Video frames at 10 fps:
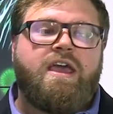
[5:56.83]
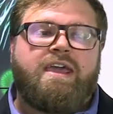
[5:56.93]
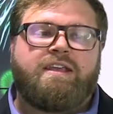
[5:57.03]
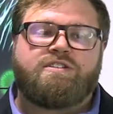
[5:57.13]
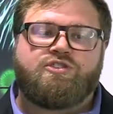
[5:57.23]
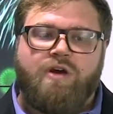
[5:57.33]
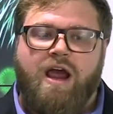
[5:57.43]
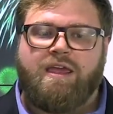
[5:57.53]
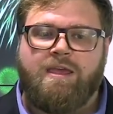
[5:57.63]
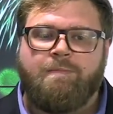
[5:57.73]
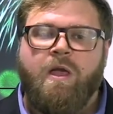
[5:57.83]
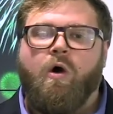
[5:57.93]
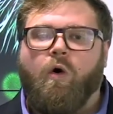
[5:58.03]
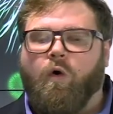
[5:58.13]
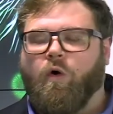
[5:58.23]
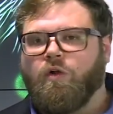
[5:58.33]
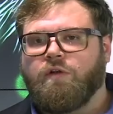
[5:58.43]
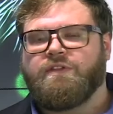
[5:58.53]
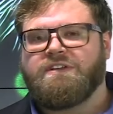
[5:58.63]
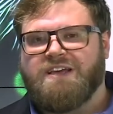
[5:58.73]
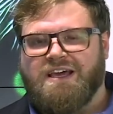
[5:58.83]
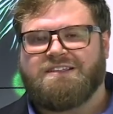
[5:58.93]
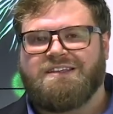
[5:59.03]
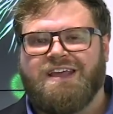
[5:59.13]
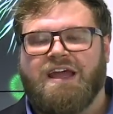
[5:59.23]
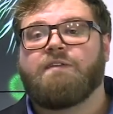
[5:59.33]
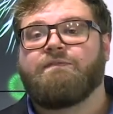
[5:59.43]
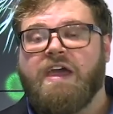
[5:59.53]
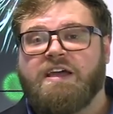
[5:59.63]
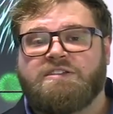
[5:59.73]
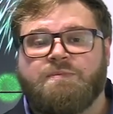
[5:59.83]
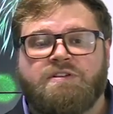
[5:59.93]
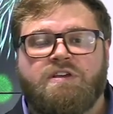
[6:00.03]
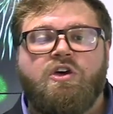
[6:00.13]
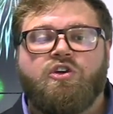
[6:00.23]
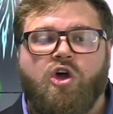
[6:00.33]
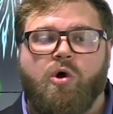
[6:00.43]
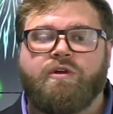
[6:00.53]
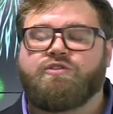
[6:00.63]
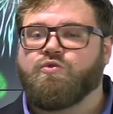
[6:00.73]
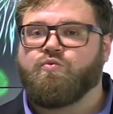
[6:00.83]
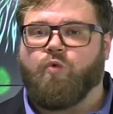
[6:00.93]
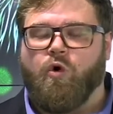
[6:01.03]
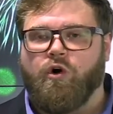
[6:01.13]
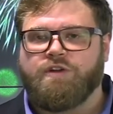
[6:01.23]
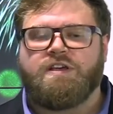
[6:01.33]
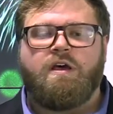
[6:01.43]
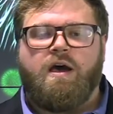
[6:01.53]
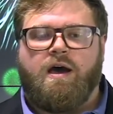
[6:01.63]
It is tracking all of the testing and advancements going towards